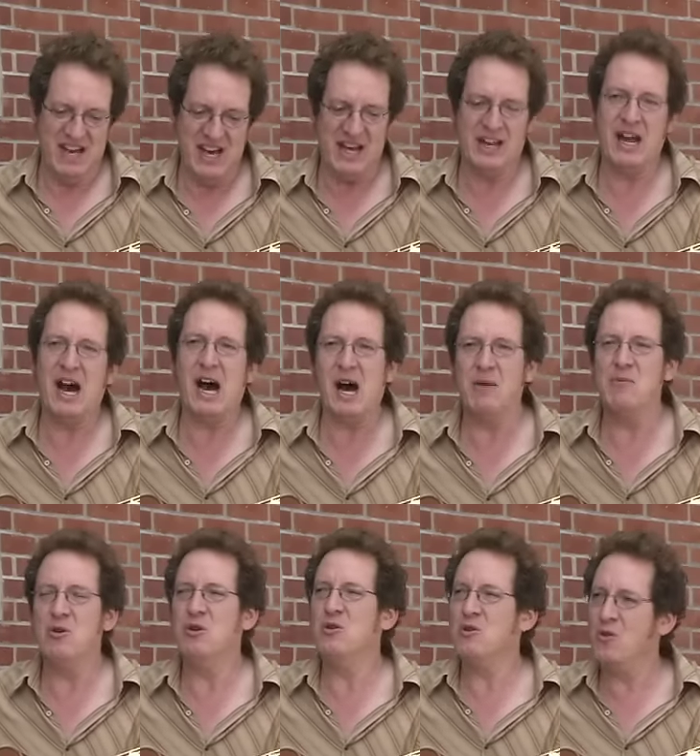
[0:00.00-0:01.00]
and
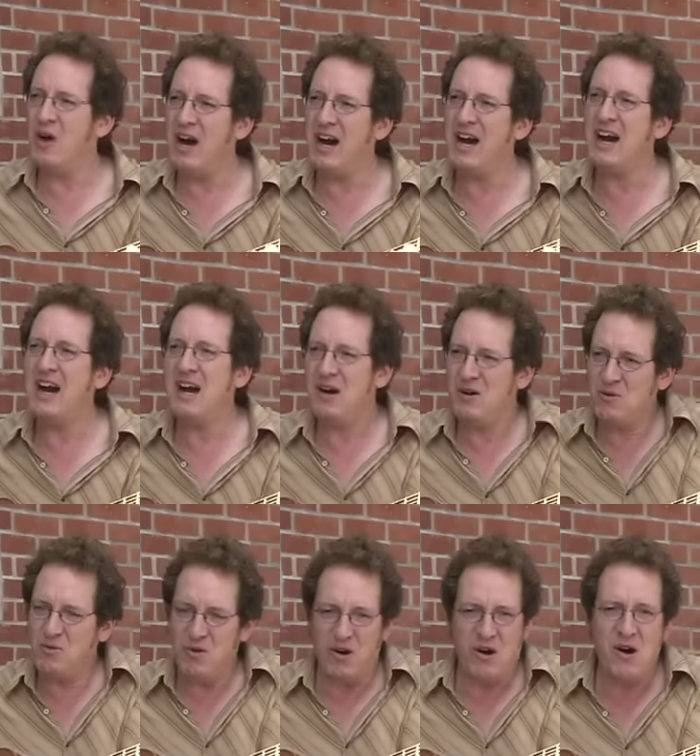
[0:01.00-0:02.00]
I'm who I
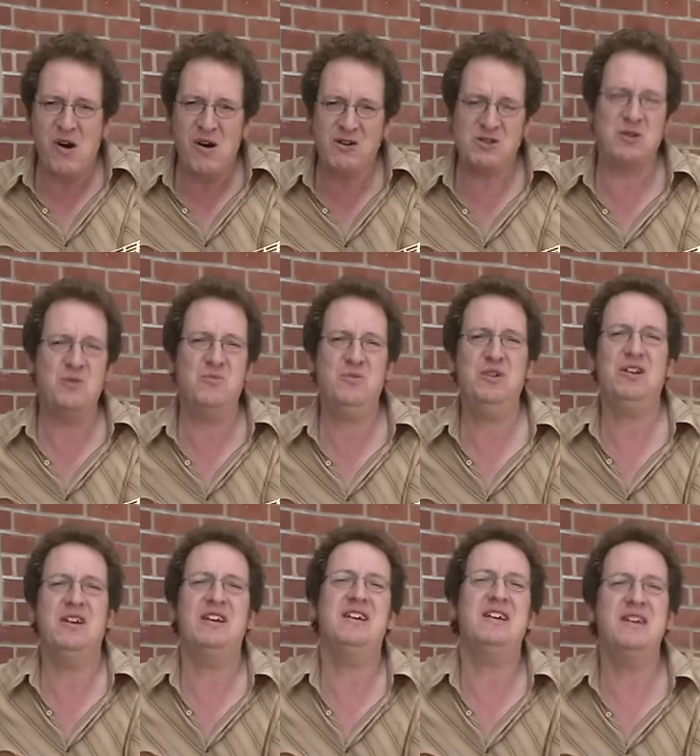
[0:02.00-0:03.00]
want to
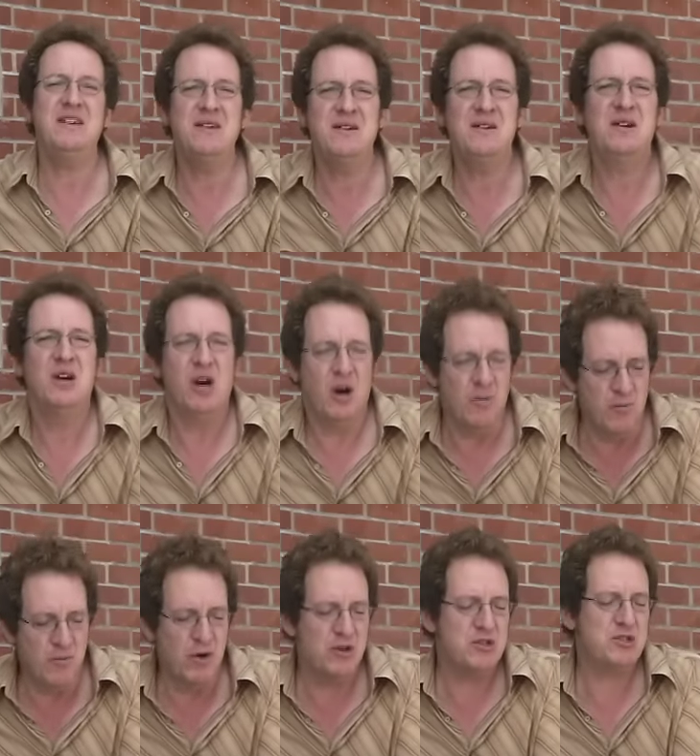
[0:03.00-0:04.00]
be.
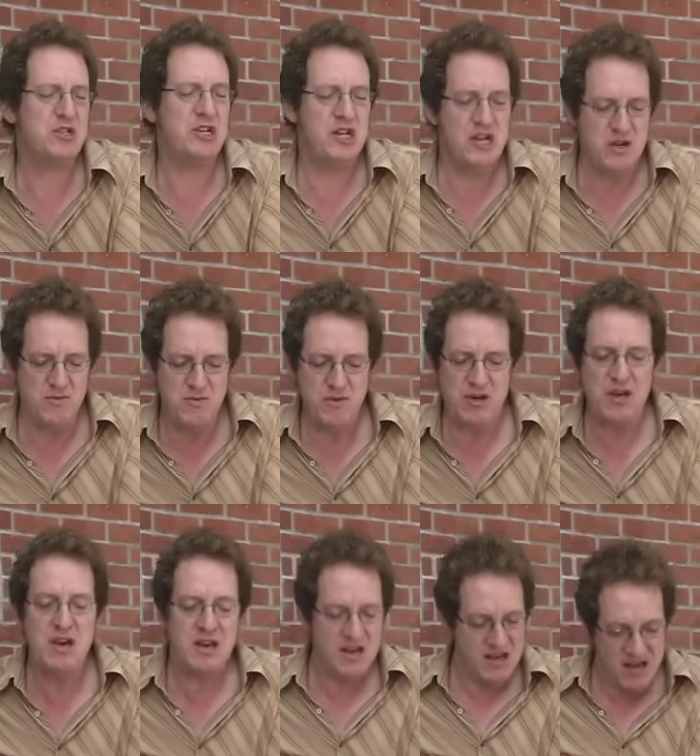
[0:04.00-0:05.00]
Mercy
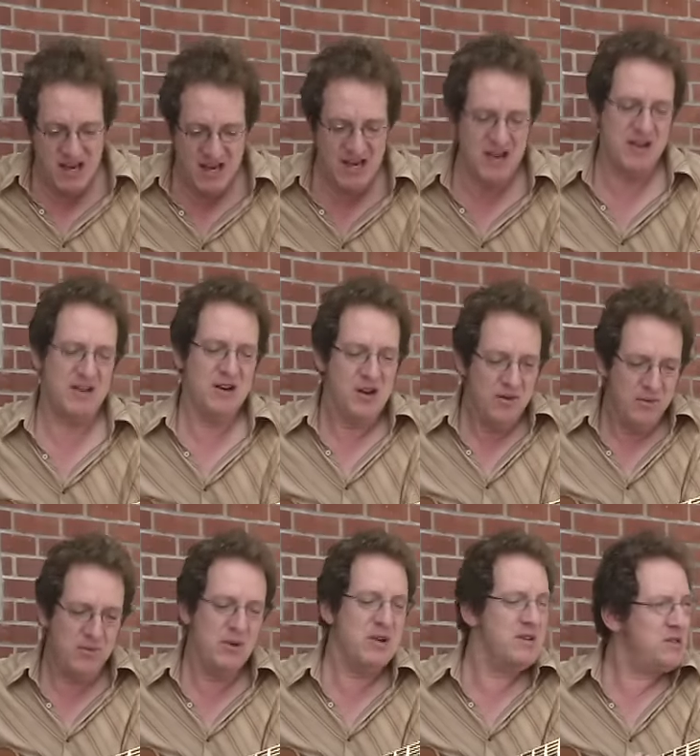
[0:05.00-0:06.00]
me,
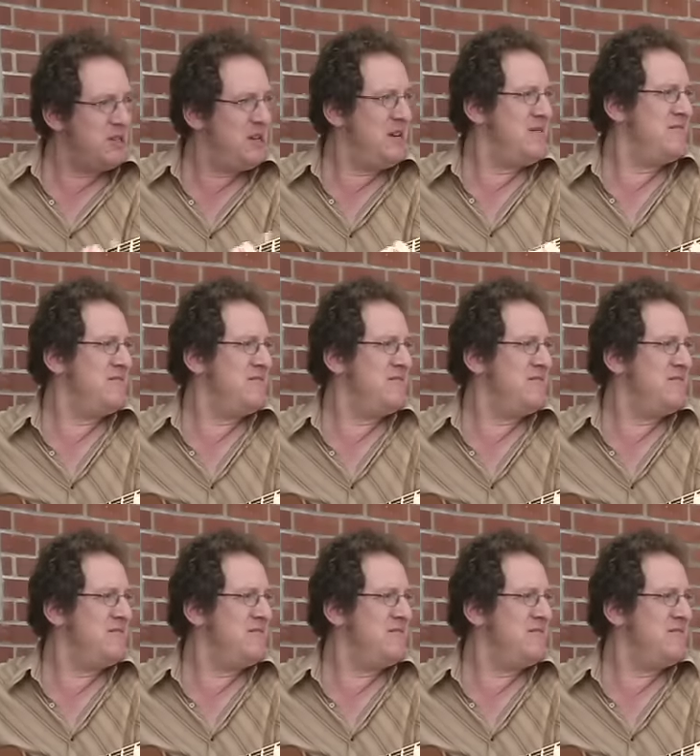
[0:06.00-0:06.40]
mercy